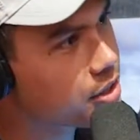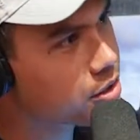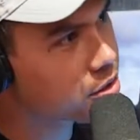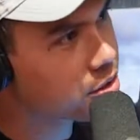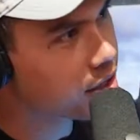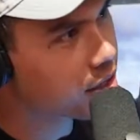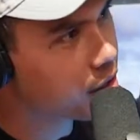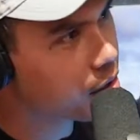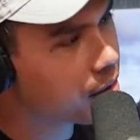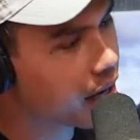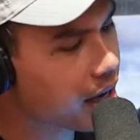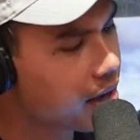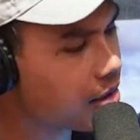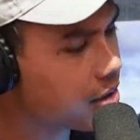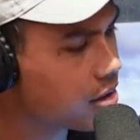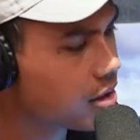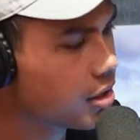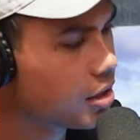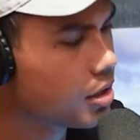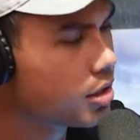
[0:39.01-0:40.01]
interesting. No, okay.
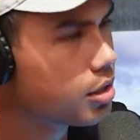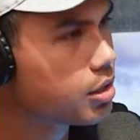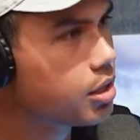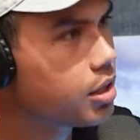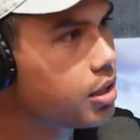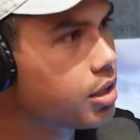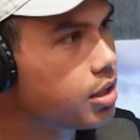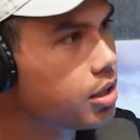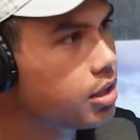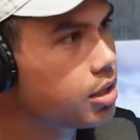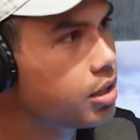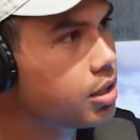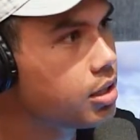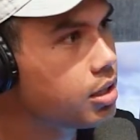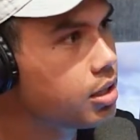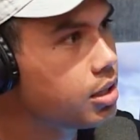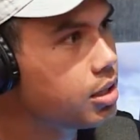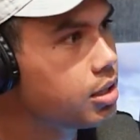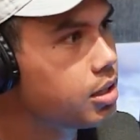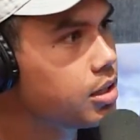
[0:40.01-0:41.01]
I, I was referring to the,